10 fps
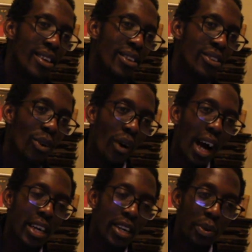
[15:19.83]
So I
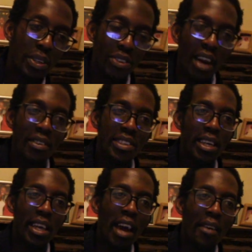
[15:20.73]
could be driving, it's
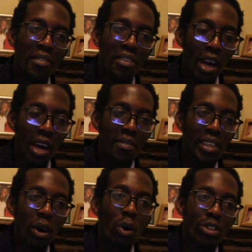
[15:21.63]
like driving
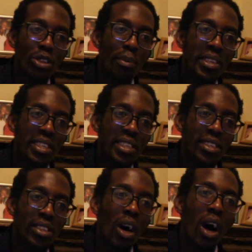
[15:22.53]
an automated
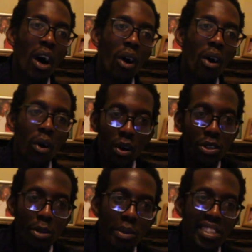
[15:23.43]
car or
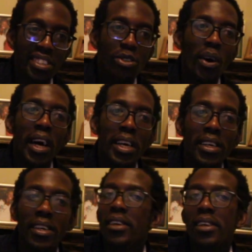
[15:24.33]
automated truck.
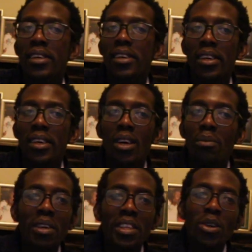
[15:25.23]

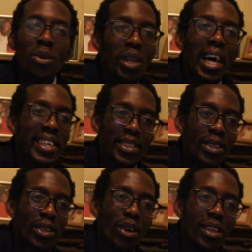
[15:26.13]
Whether you like it or
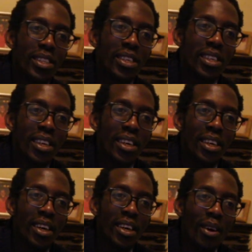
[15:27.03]
not,
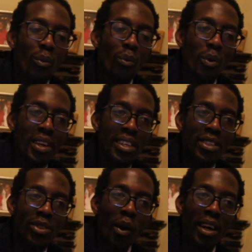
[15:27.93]
when the
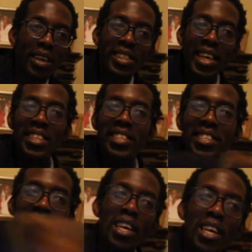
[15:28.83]
truck
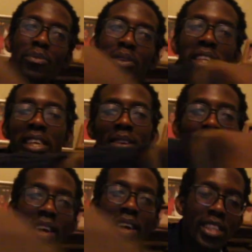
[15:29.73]
senses something in
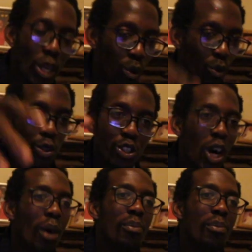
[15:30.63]
front, it will stop.